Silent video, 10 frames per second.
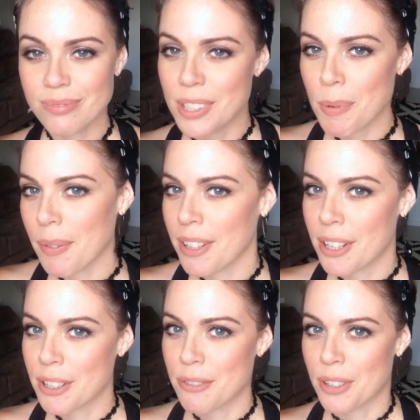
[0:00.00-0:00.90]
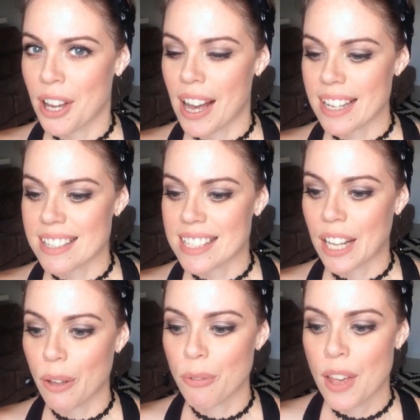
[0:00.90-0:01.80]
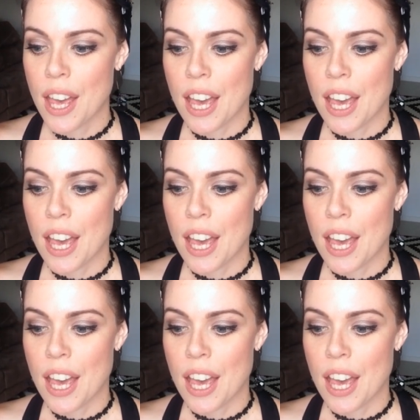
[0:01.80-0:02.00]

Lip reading: it's probably not good for your higher self.